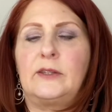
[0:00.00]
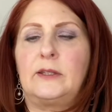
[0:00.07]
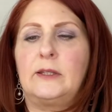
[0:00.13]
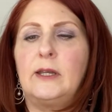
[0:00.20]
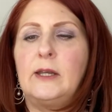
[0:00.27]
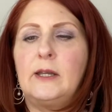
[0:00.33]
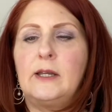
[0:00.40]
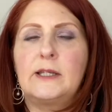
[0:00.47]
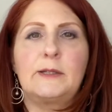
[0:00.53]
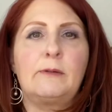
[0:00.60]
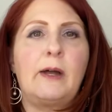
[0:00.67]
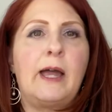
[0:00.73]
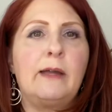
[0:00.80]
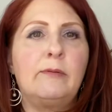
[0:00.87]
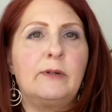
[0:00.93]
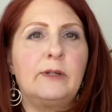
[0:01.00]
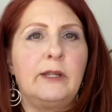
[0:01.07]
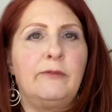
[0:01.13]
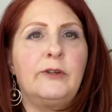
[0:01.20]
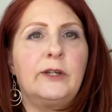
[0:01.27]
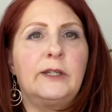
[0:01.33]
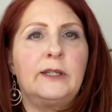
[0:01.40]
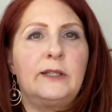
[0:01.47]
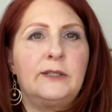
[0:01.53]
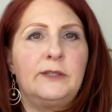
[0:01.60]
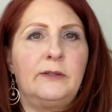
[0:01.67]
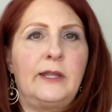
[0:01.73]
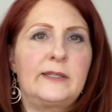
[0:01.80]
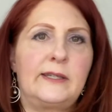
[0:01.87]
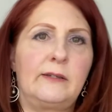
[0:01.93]
And so I would, if you're going to do
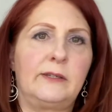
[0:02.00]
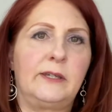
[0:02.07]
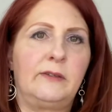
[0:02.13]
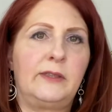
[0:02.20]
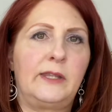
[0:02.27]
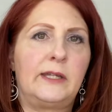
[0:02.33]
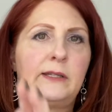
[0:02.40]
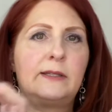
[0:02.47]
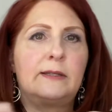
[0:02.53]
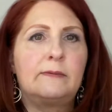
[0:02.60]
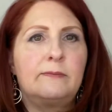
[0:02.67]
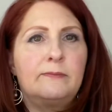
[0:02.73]
that, see how cute that is?